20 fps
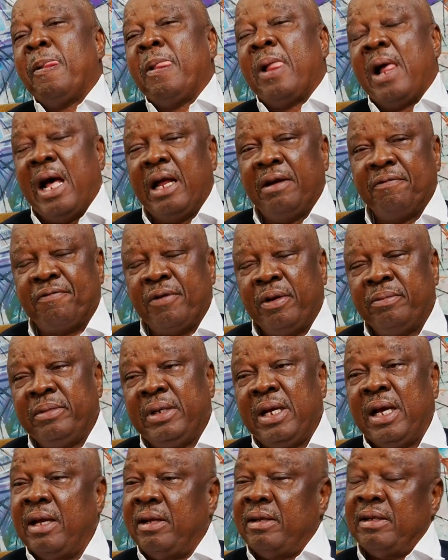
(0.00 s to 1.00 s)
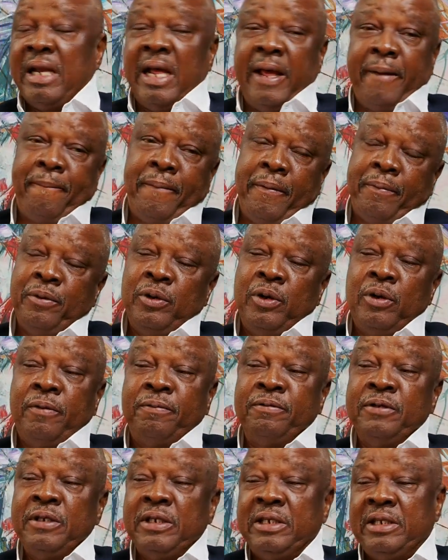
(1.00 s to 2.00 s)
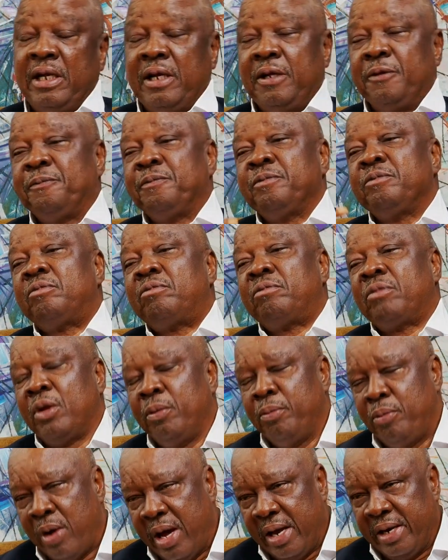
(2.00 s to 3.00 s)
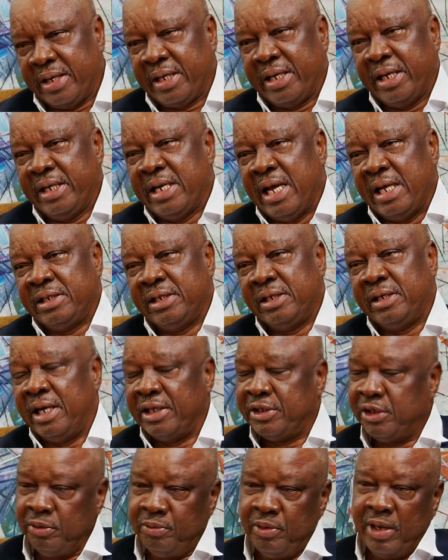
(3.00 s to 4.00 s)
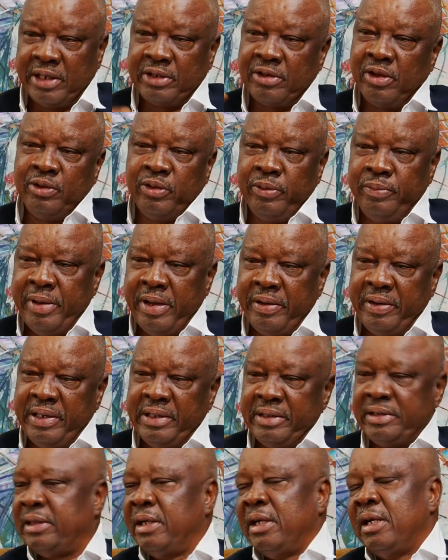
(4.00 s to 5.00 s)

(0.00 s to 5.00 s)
And from there, like people often say, Buhari killed Nigeria, Tinubu has come to bury it.